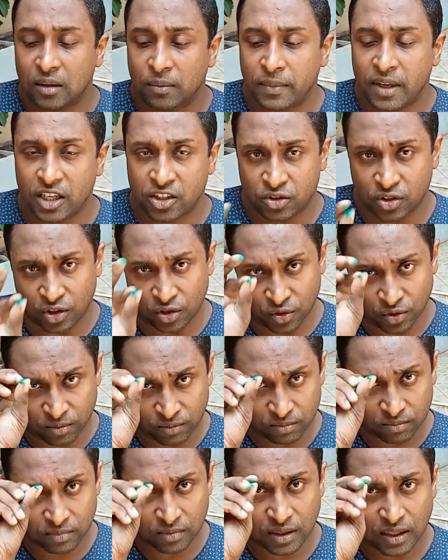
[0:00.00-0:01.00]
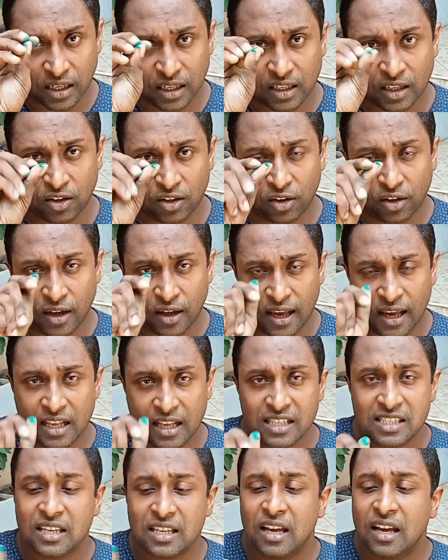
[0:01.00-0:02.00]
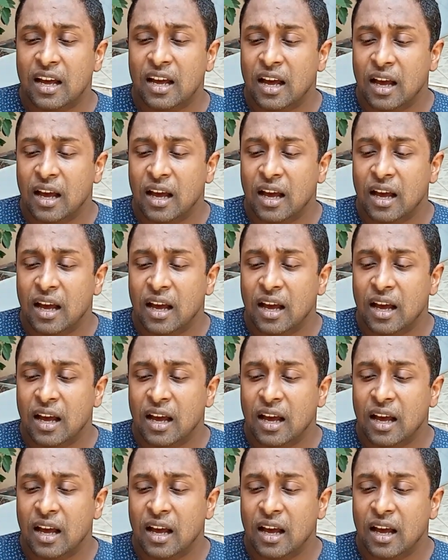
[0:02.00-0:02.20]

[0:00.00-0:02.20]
Make sure you don't get it on your hands.